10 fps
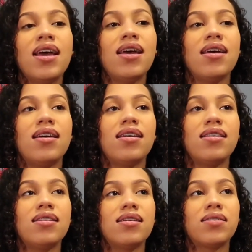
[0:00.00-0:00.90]

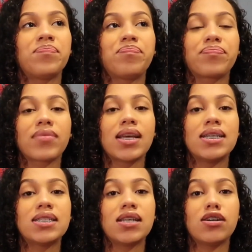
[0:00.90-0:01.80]
and
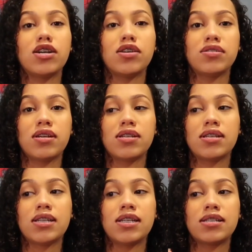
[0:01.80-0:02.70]
so
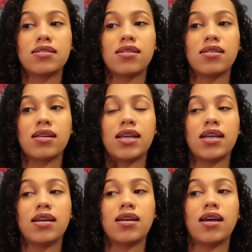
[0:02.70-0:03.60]
it started
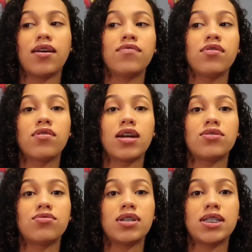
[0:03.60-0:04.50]
like after
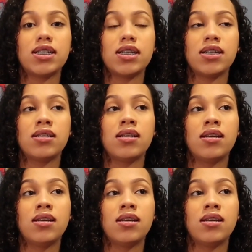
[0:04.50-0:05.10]
graduation,